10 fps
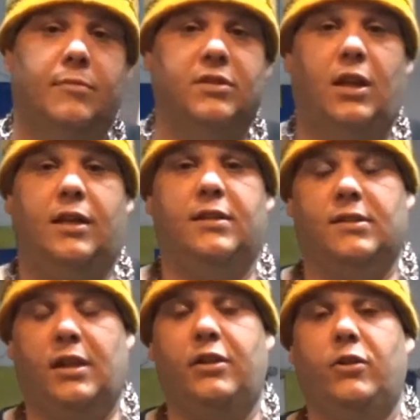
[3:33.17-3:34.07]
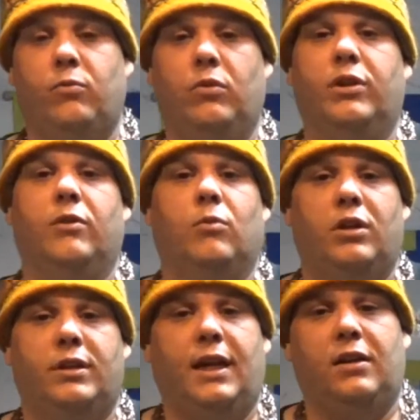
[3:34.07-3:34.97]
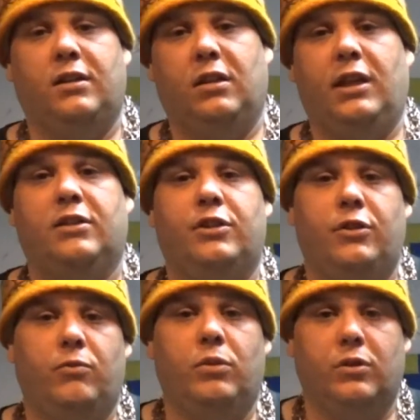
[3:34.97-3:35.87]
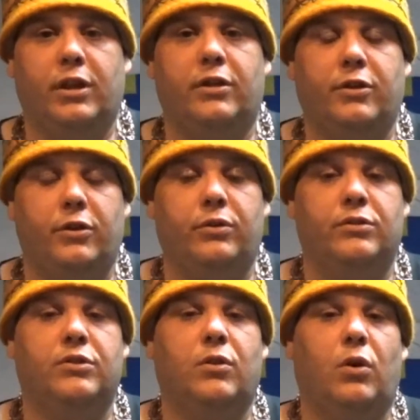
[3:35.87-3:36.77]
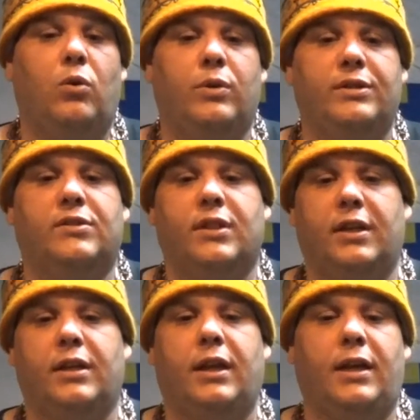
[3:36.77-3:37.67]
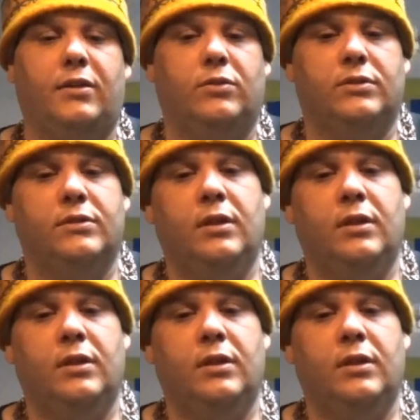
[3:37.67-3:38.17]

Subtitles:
because like I said, you will get run down and likely you will get gooned. So always think in angles.